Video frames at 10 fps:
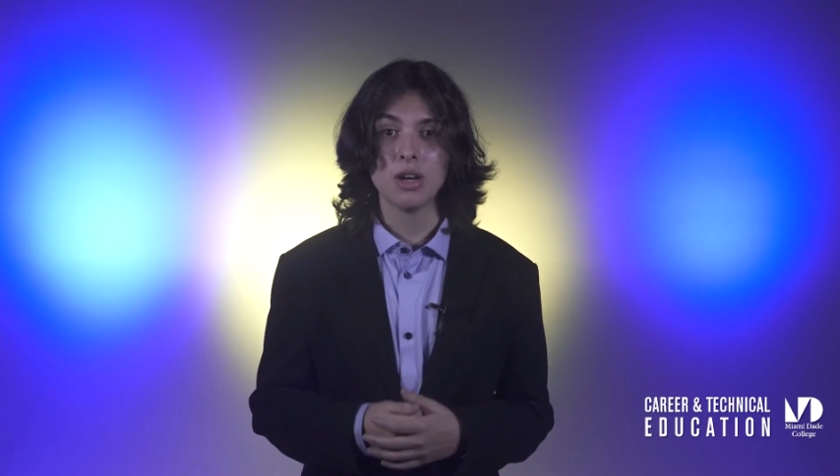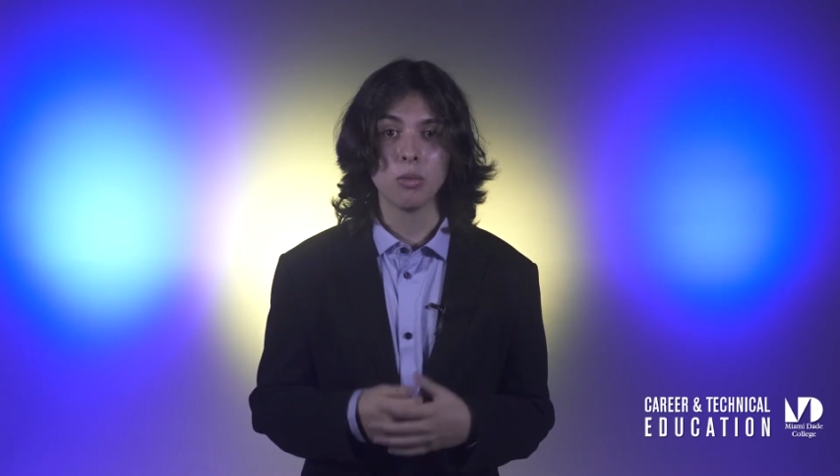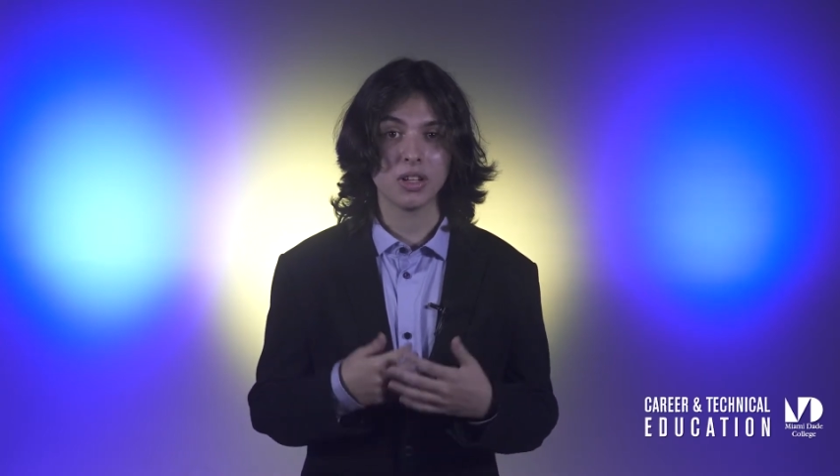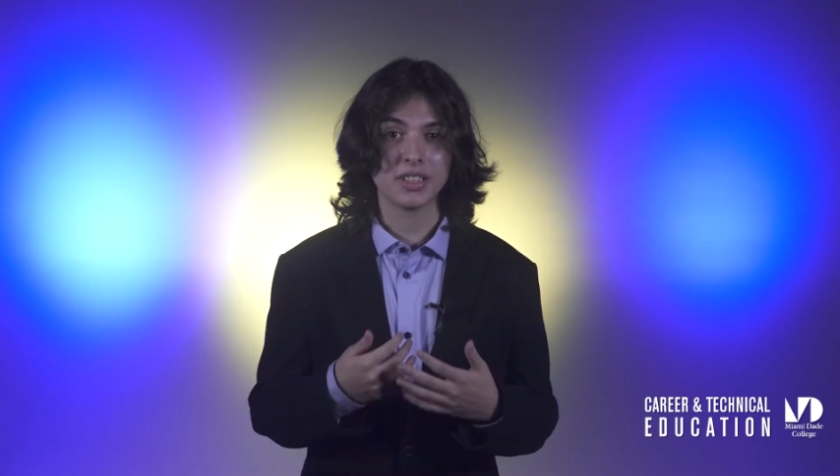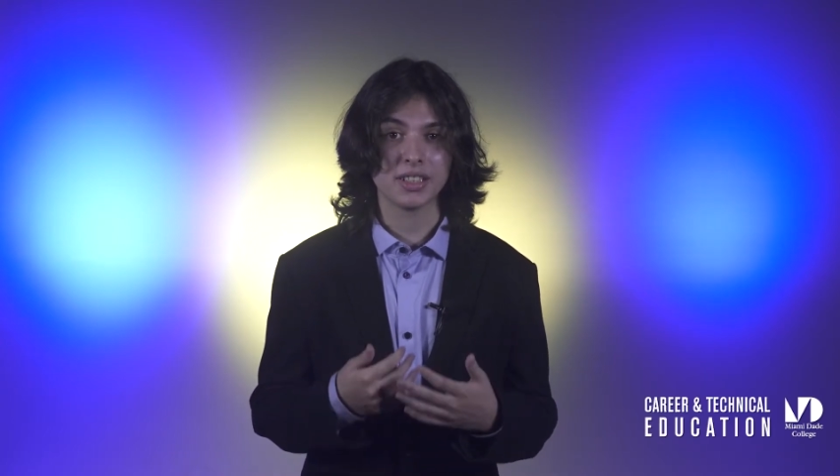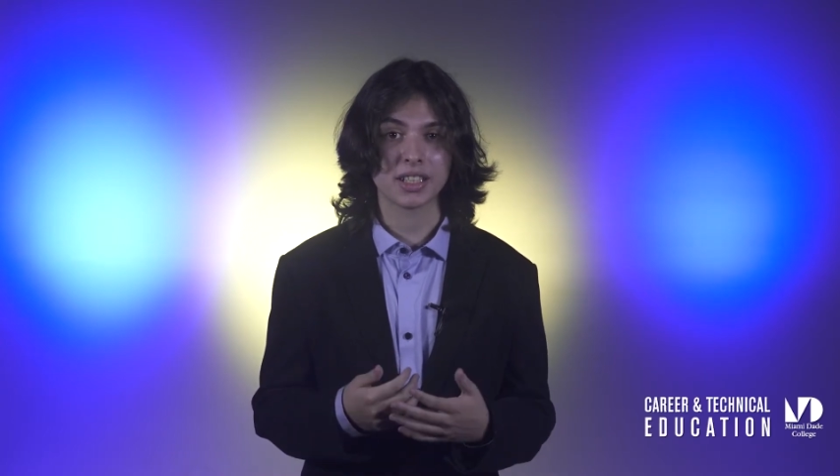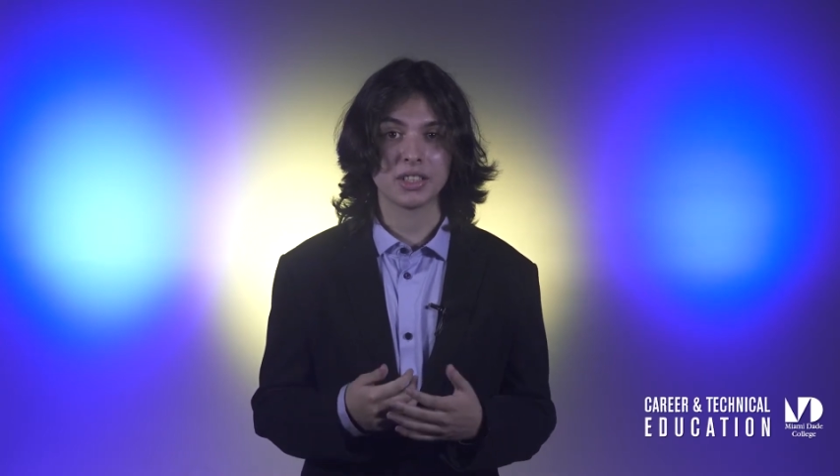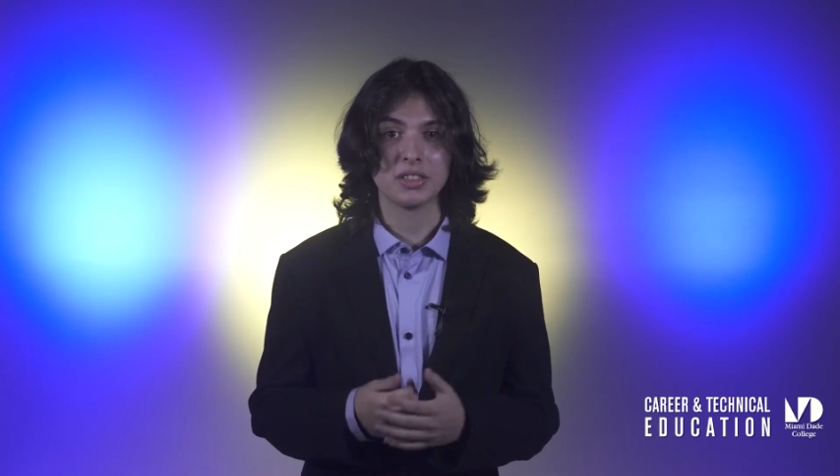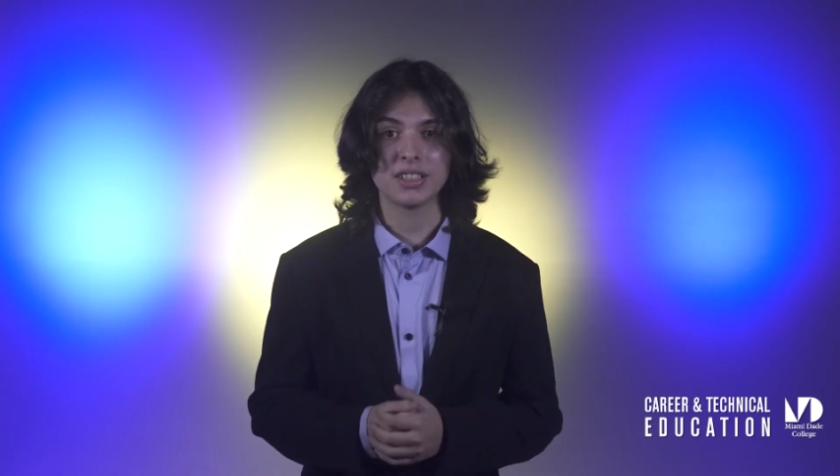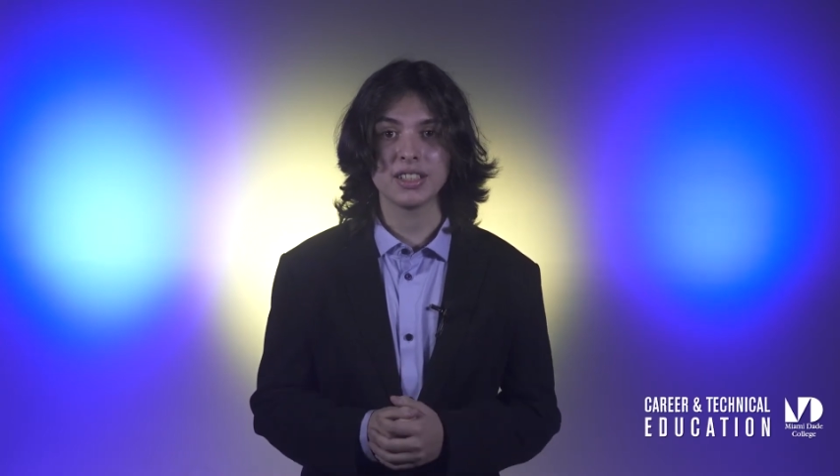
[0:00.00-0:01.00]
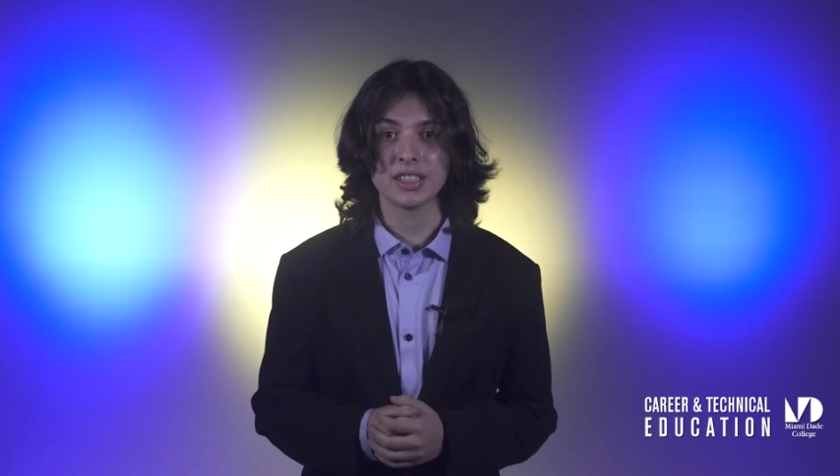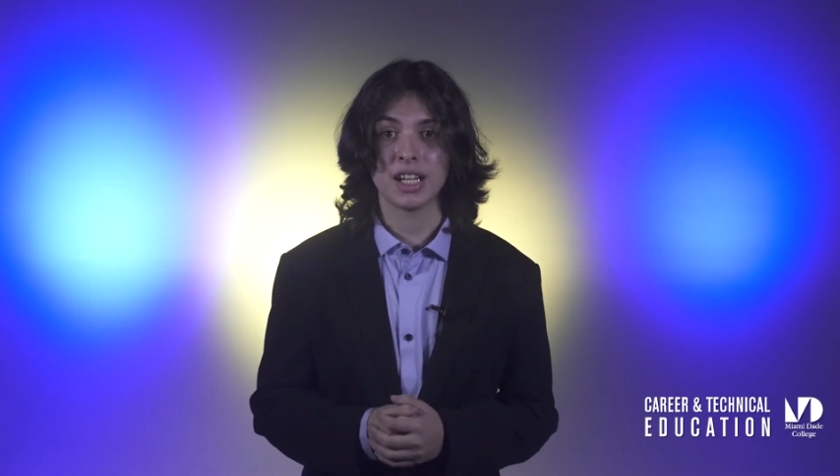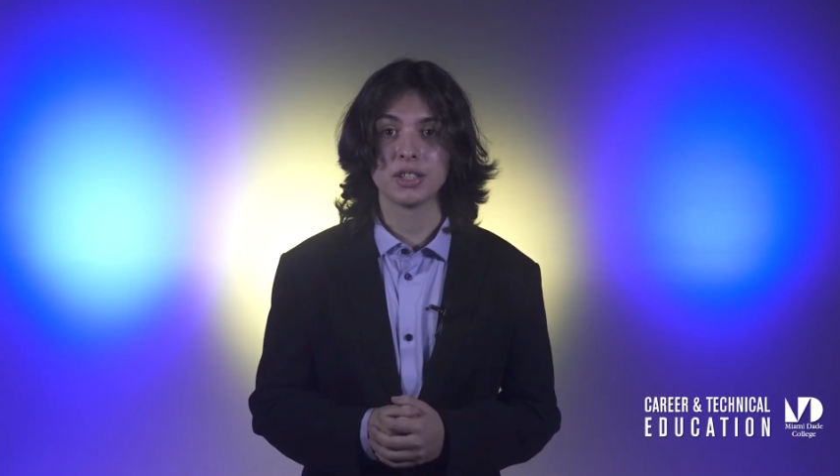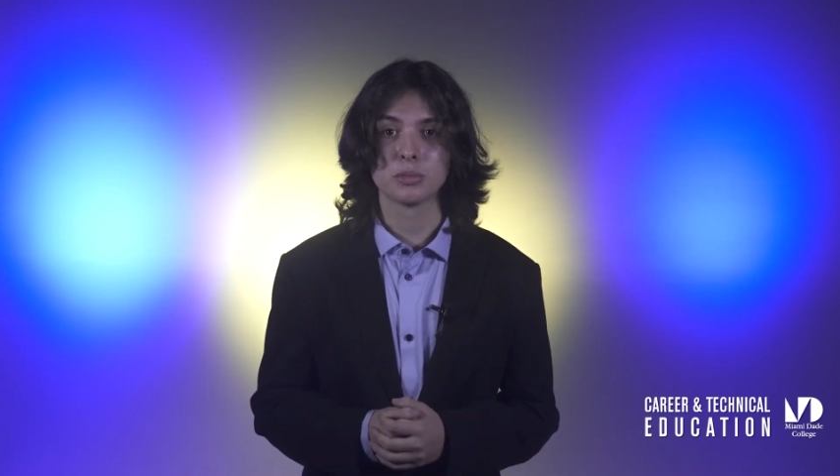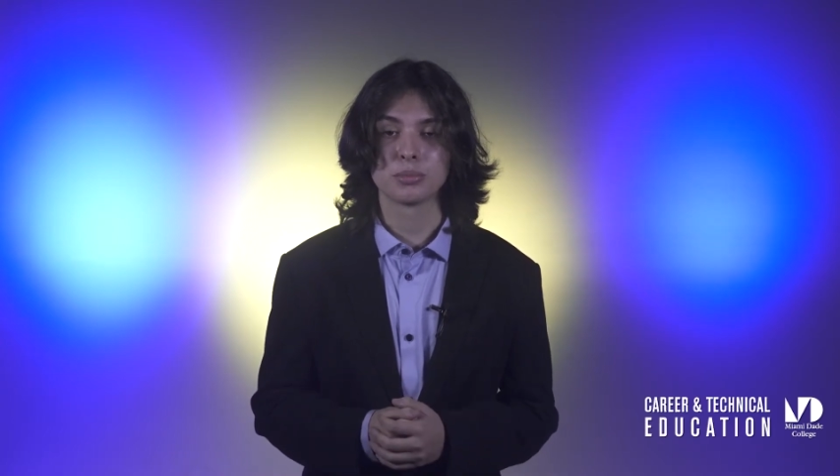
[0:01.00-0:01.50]
while in the CareerLink
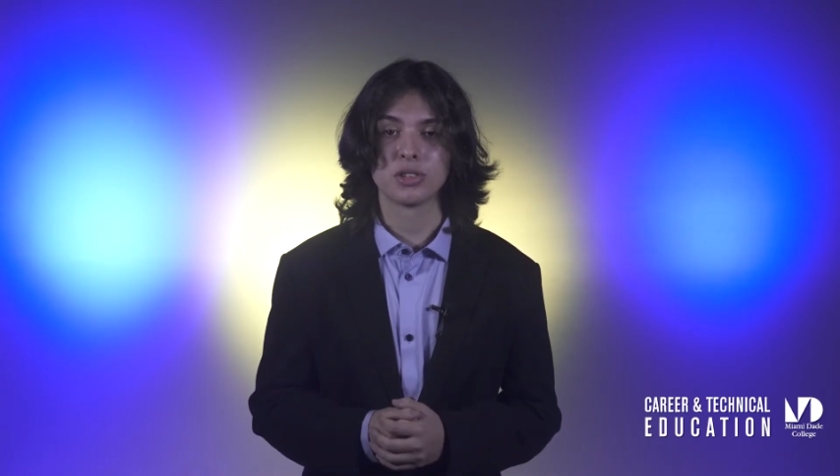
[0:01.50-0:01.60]
Adult